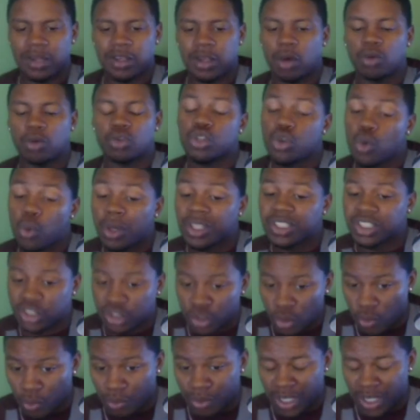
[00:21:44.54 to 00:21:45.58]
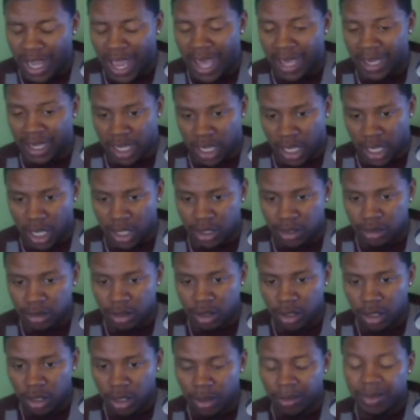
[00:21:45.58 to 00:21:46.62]
no, you assumed he had a
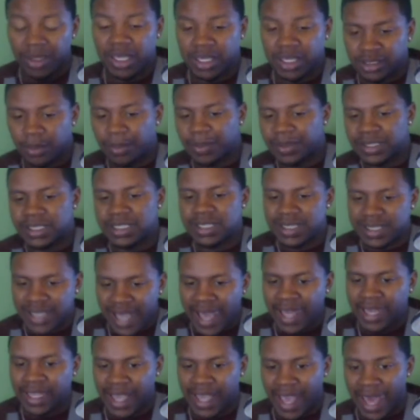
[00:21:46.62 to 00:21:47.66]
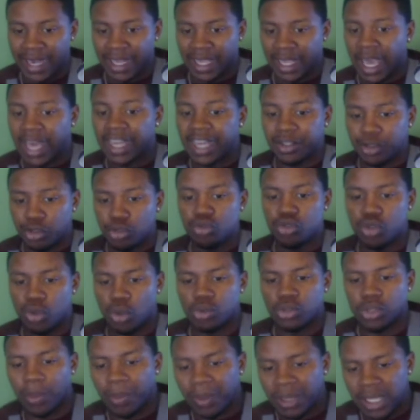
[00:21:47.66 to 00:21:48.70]
gun because the police said he had a gun and you
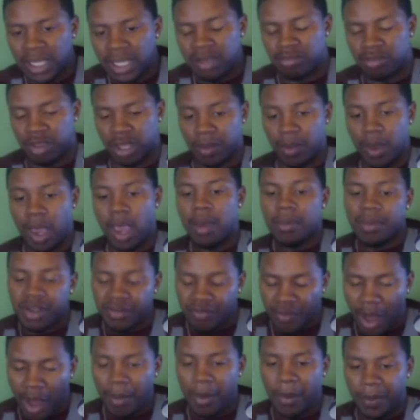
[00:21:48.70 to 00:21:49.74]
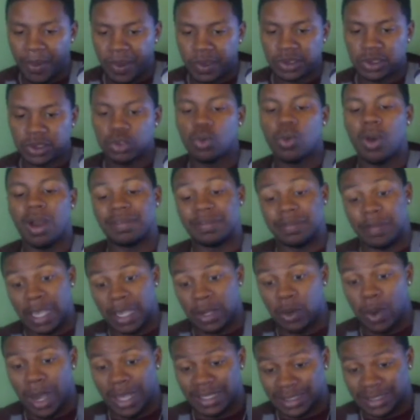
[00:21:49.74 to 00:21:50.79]
choose to believe them. But if I'm a person who
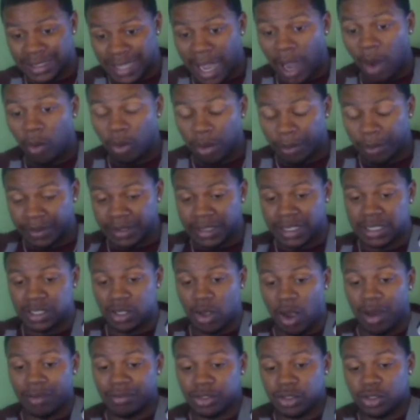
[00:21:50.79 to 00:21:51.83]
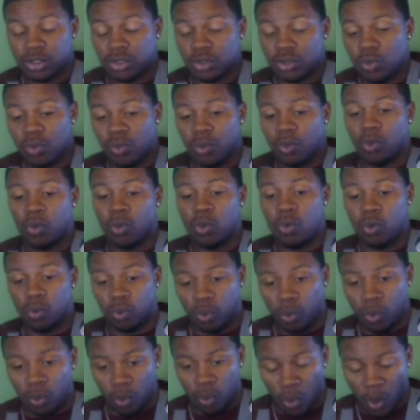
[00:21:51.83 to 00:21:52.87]
has dealt with police officers
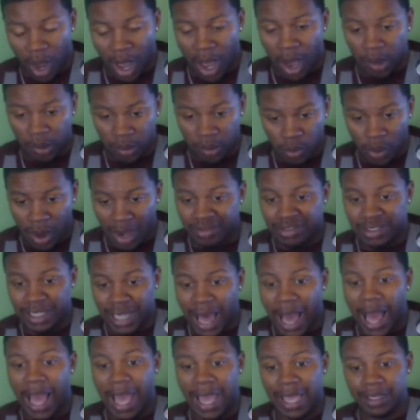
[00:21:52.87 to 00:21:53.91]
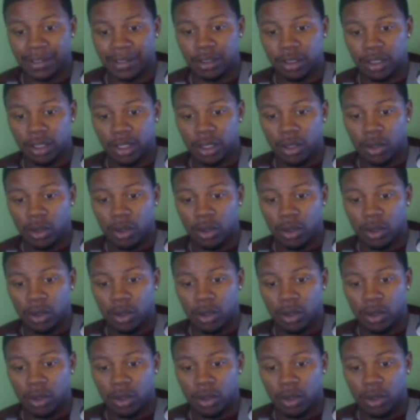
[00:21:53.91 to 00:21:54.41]
who have lied